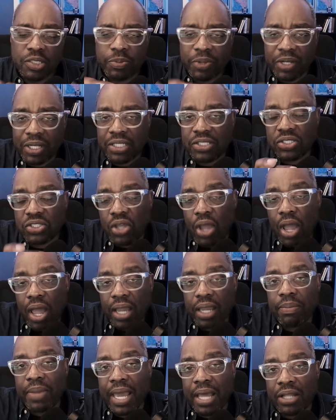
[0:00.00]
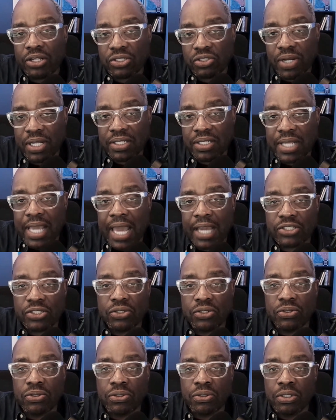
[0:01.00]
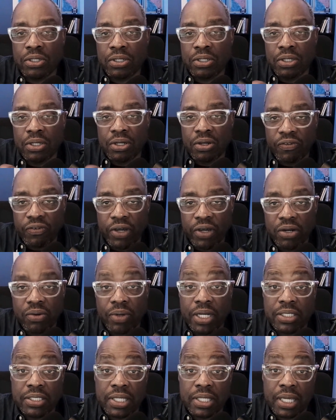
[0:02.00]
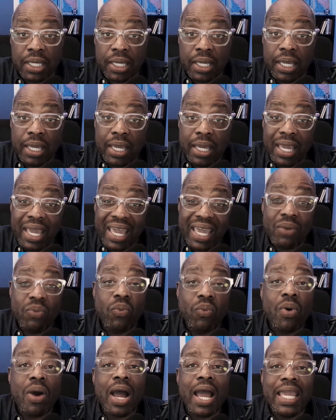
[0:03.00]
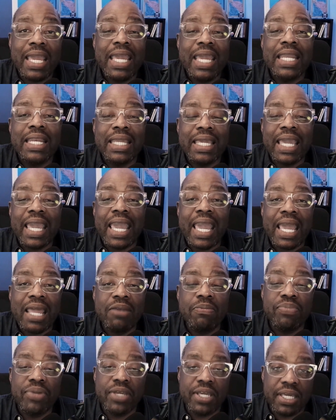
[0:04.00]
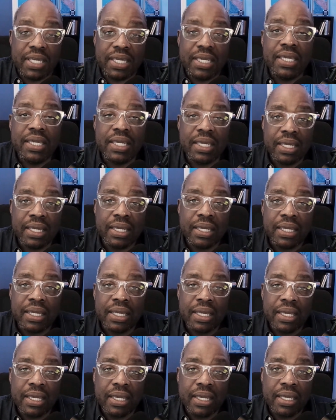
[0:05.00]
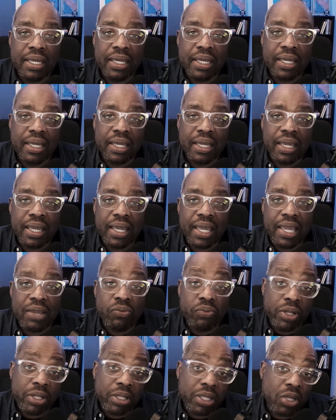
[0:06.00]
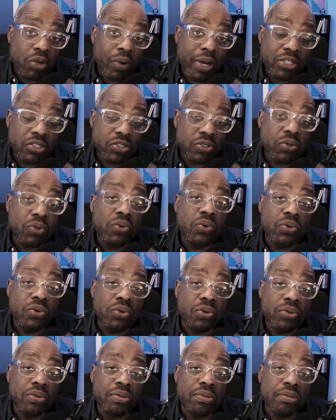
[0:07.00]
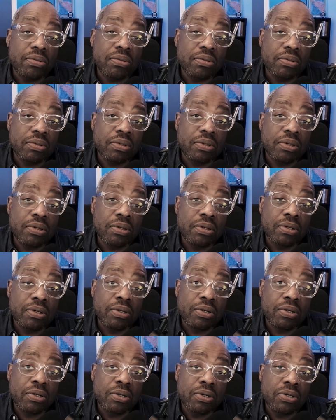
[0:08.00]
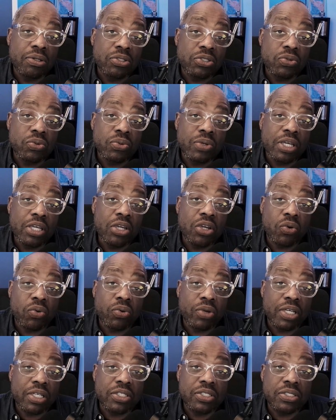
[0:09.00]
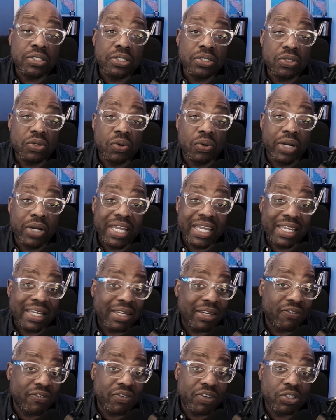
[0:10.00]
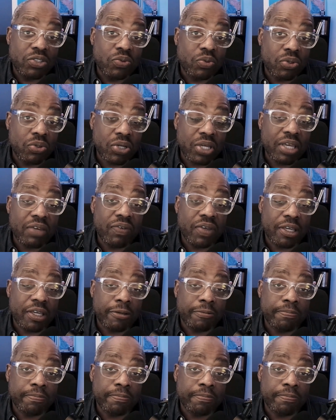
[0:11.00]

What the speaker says: But let's talk about transactional fundraising and why it can be a really great tool to increase your individual giving.